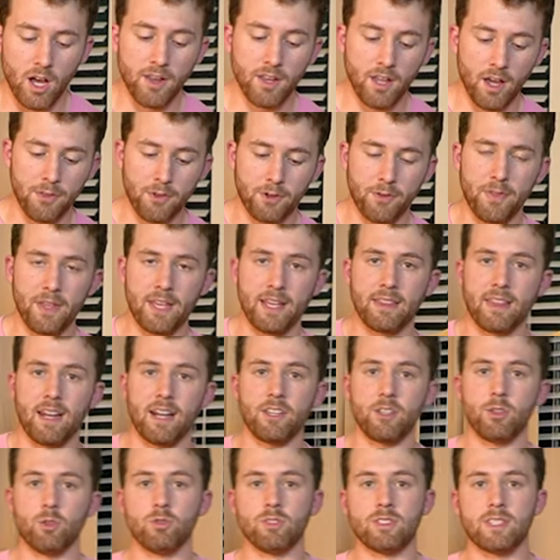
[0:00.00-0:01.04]
another thing that I
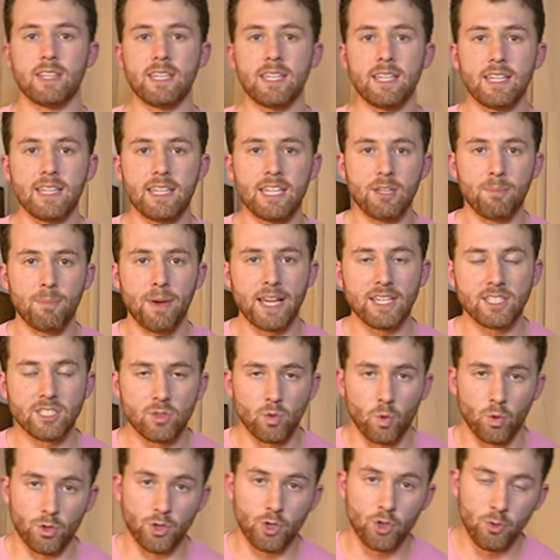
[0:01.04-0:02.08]
used the eBay
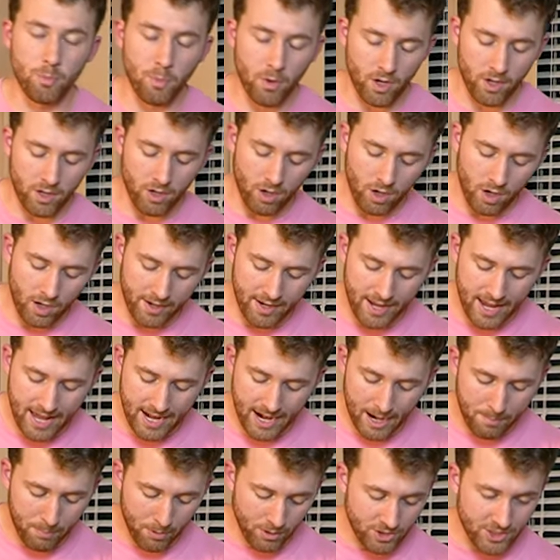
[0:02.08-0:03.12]
store coupon on and
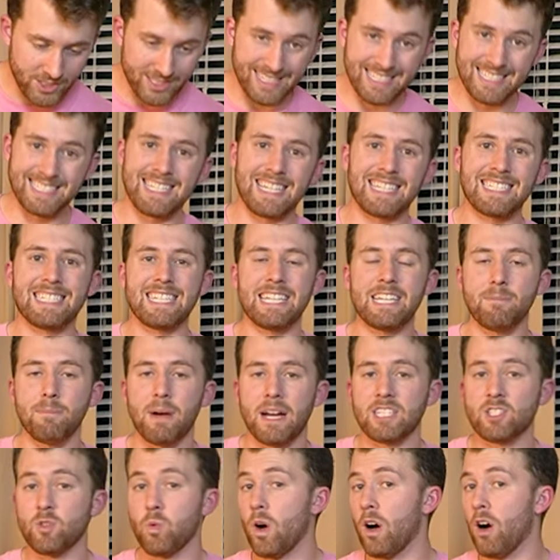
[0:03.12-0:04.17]
I purchased the 16
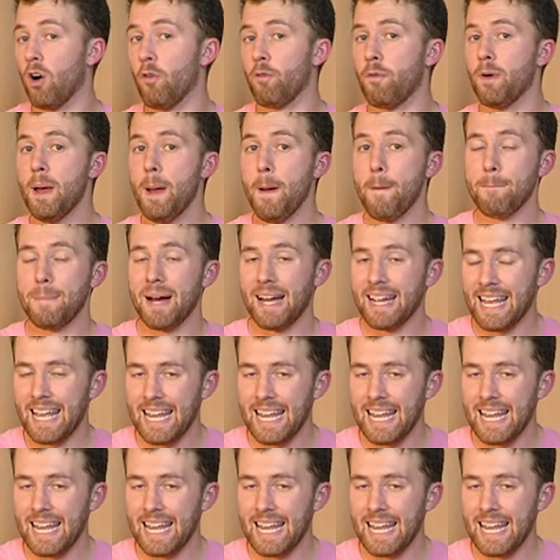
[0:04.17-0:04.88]
by 12 by